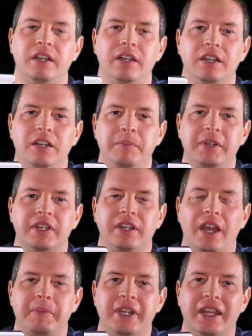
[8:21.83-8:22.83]

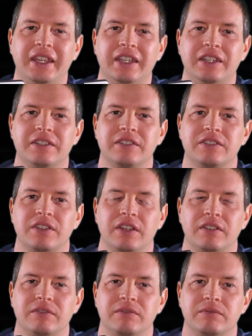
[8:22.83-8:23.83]
I mean, I get
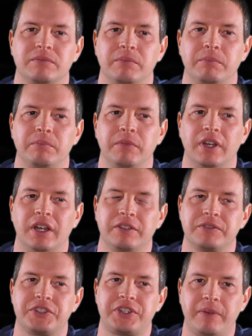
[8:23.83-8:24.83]

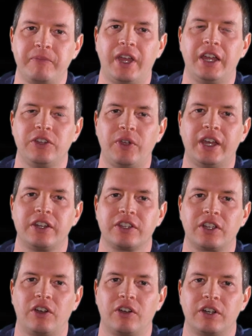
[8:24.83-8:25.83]
some value out of the
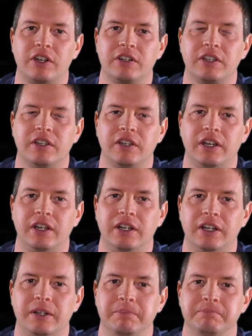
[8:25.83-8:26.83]
card,
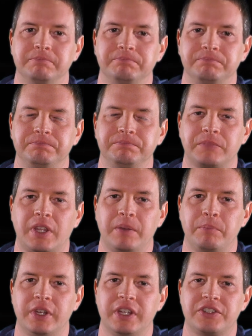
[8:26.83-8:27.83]

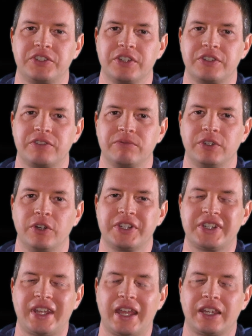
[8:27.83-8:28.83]
but it's just, you know, it's
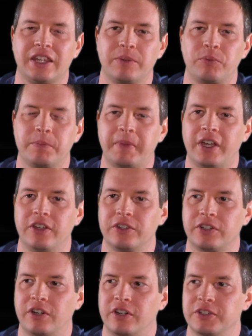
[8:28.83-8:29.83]
stacking up with my other
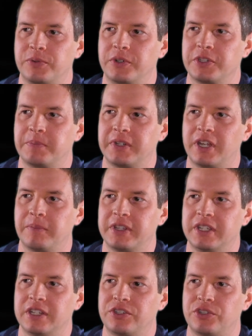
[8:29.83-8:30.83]
cards where it's becoming
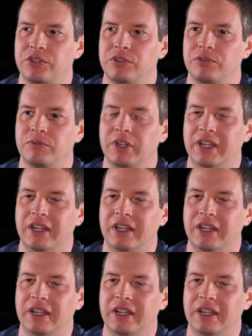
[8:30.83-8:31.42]
the issue.